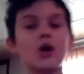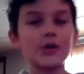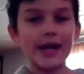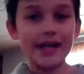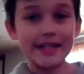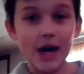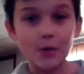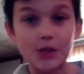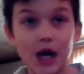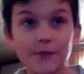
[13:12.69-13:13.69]
Okay, that
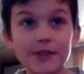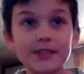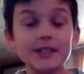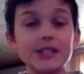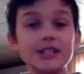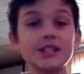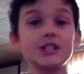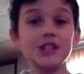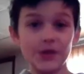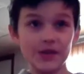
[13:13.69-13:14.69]
was obviously just a
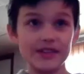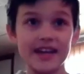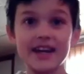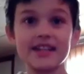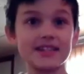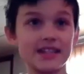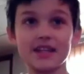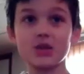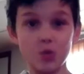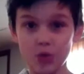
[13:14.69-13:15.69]
joke. That is
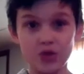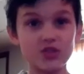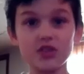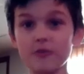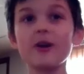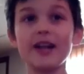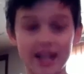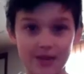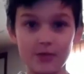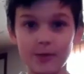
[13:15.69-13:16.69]
like the worst Nerf gun
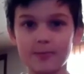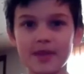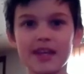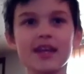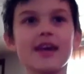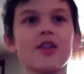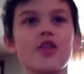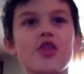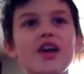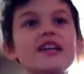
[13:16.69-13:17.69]
ever.
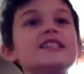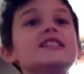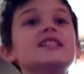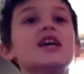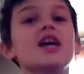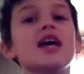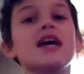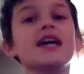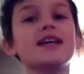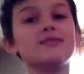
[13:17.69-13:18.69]
This
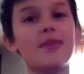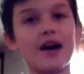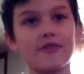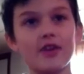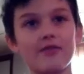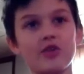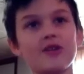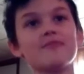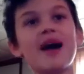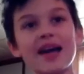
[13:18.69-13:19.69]
is my favorite,
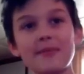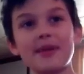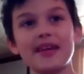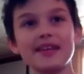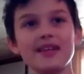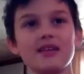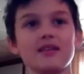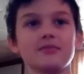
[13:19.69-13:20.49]
in my opinion.